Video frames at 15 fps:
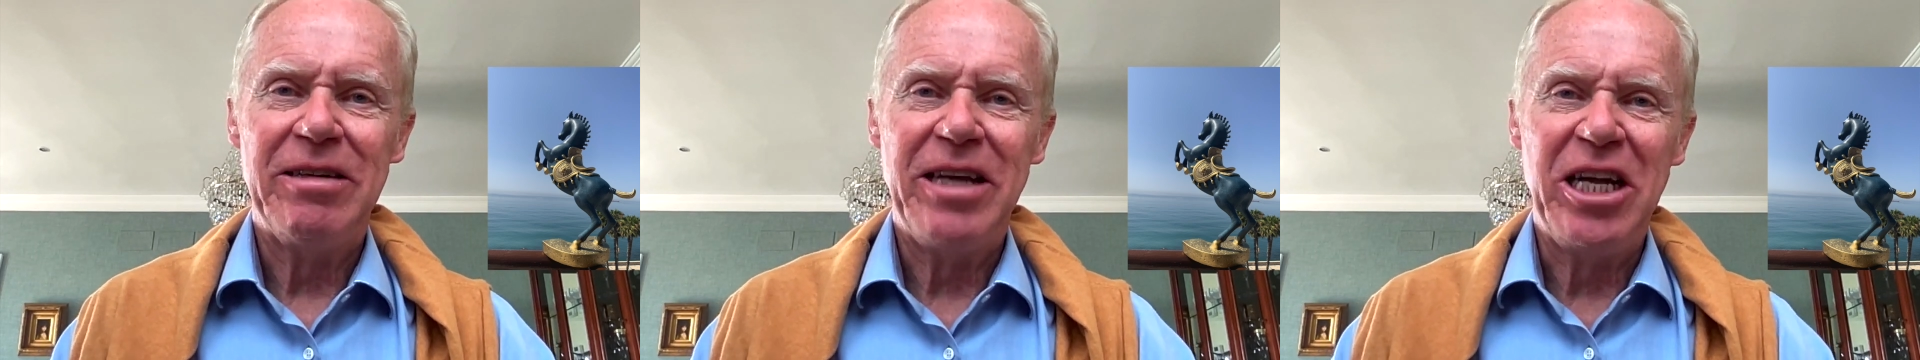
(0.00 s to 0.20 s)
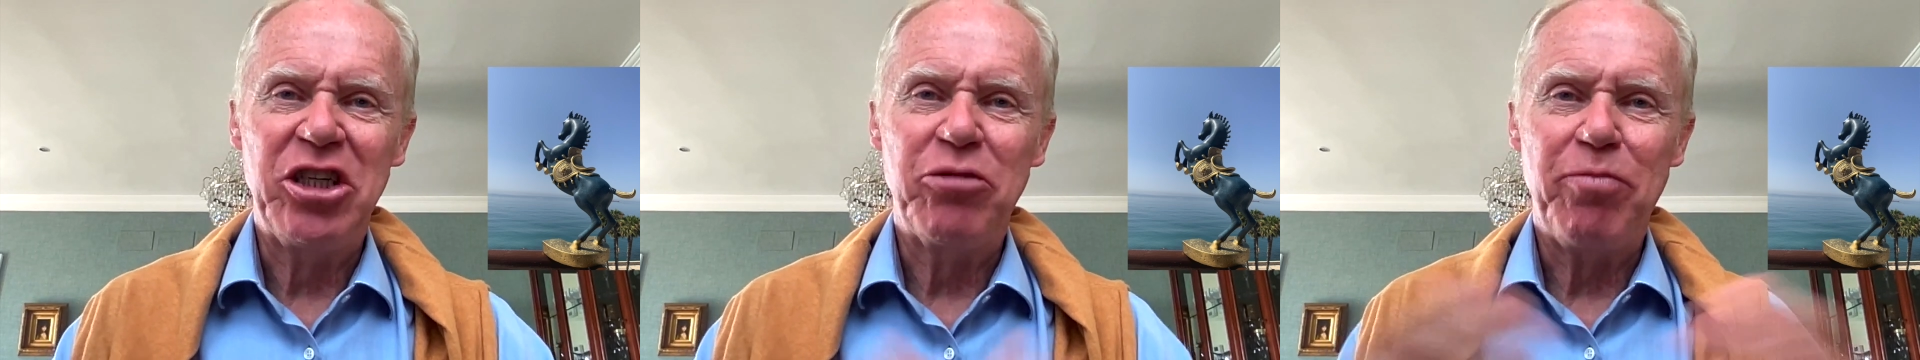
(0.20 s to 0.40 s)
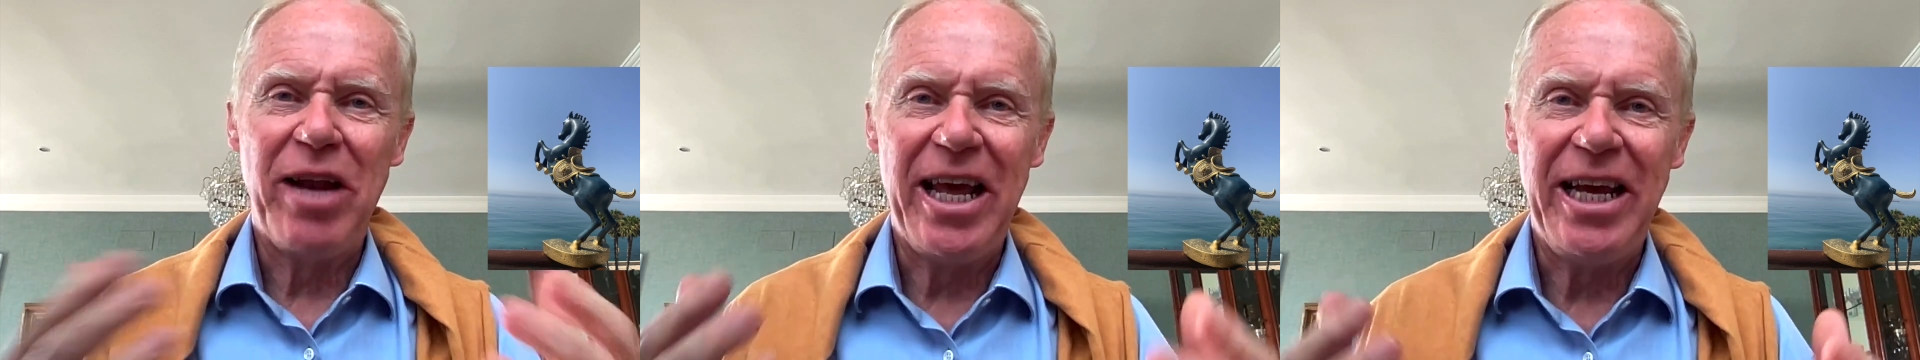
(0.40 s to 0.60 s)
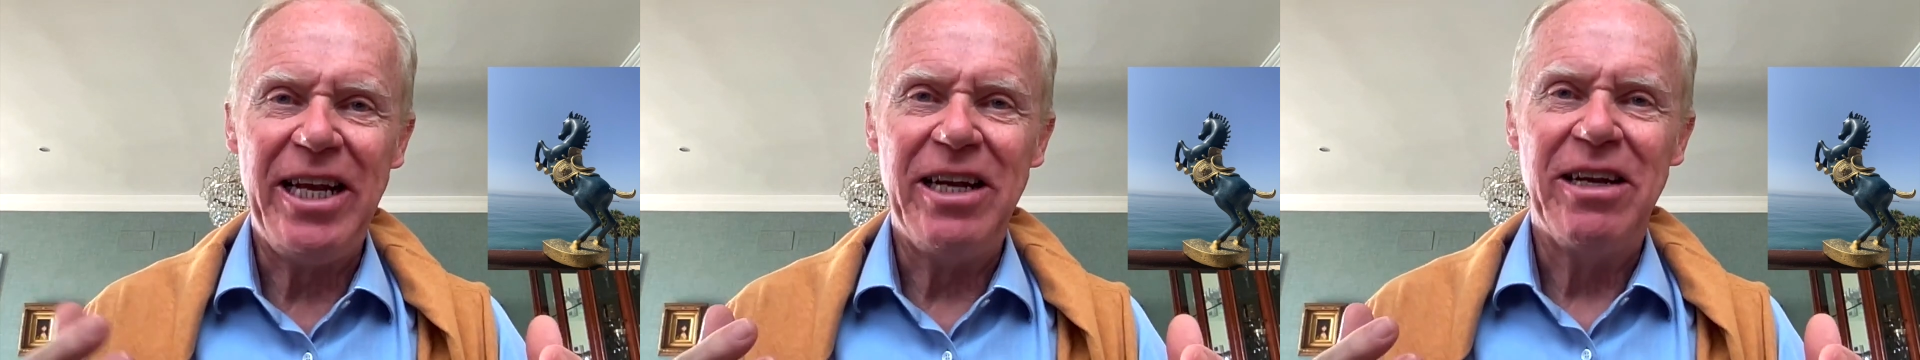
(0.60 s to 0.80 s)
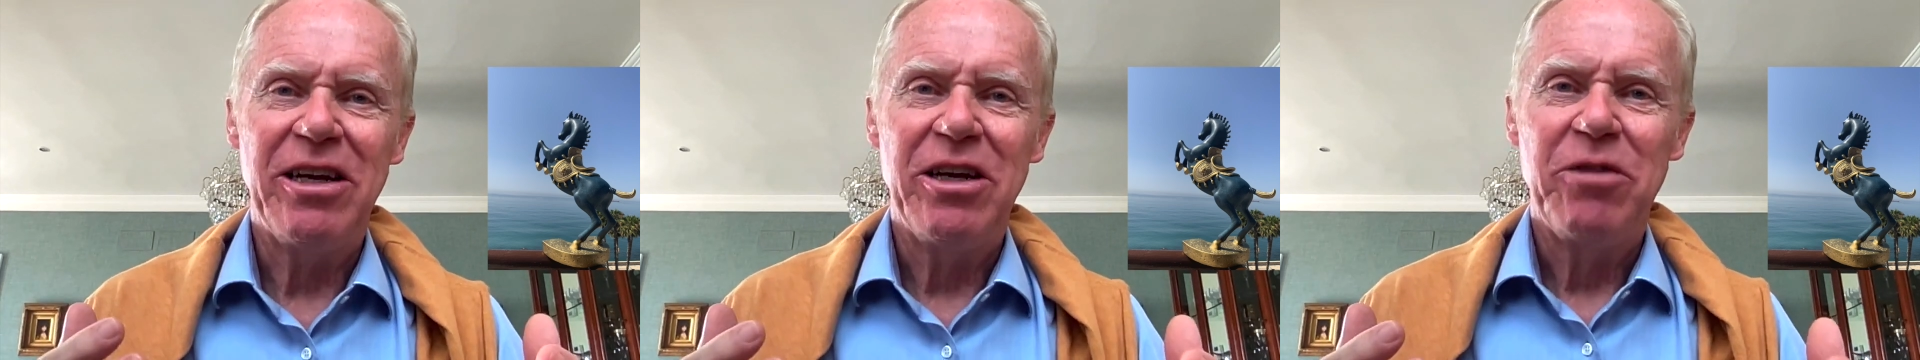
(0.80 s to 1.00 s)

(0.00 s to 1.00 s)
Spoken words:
explain